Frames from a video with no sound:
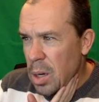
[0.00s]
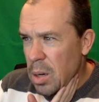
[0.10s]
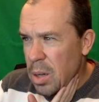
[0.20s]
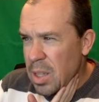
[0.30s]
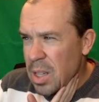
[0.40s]

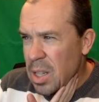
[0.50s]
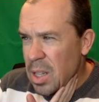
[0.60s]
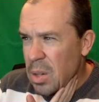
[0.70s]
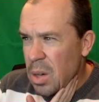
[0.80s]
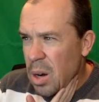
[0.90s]
creates an
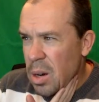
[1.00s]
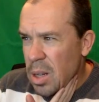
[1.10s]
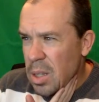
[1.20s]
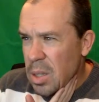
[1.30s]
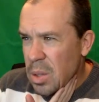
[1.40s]
indoor
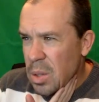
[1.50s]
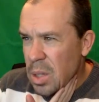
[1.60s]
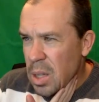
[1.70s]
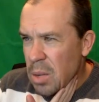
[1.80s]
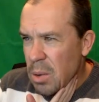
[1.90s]
gardening solution
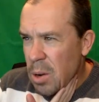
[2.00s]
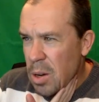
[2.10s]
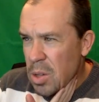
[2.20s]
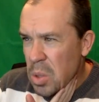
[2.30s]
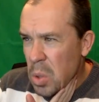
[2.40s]
that
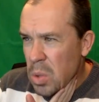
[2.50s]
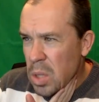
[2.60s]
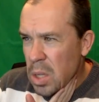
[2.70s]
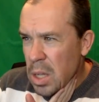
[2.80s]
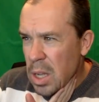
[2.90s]
requires no
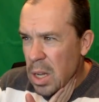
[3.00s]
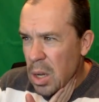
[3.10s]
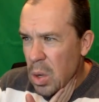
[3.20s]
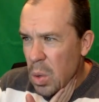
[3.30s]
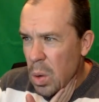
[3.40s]
sunlight
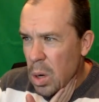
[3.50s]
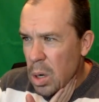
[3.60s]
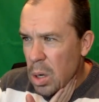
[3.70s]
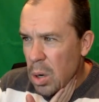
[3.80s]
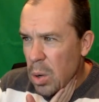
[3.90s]
and no water
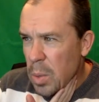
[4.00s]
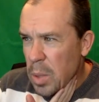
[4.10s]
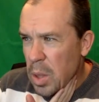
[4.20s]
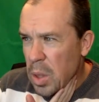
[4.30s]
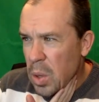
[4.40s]
to grow up
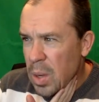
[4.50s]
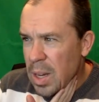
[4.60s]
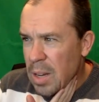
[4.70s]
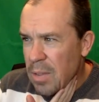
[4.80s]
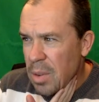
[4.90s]
to 30
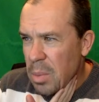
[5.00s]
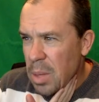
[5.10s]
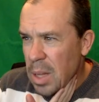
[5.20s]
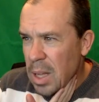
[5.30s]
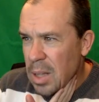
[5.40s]
different
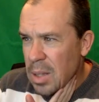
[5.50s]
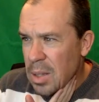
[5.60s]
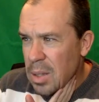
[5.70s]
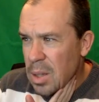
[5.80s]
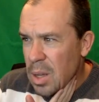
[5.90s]

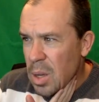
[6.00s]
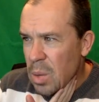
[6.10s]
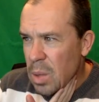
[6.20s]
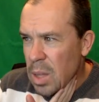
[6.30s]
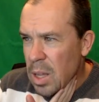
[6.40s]
plants
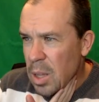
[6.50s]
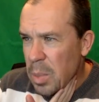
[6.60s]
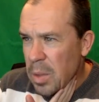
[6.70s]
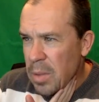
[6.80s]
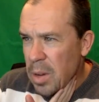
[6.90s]
with the help
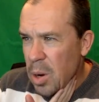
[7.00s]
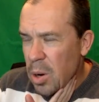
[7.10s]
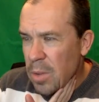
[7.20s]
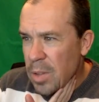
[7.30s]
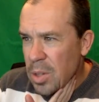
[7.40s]
of an
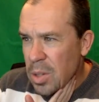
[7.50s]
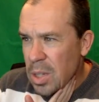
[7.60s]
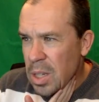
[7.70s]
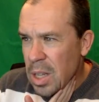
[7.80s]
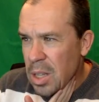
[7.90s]
artificial
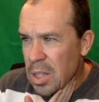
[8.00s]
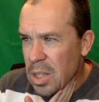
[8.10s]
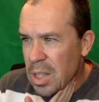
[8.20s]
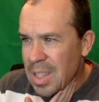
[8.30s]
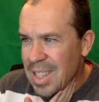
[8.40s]

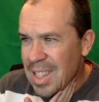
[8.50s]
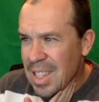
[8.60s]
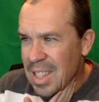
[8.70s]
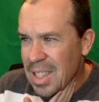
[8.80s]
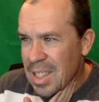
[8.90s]
intelligent
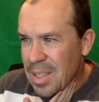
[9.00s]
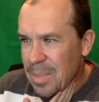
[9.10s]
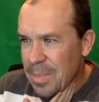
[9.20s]
assistant.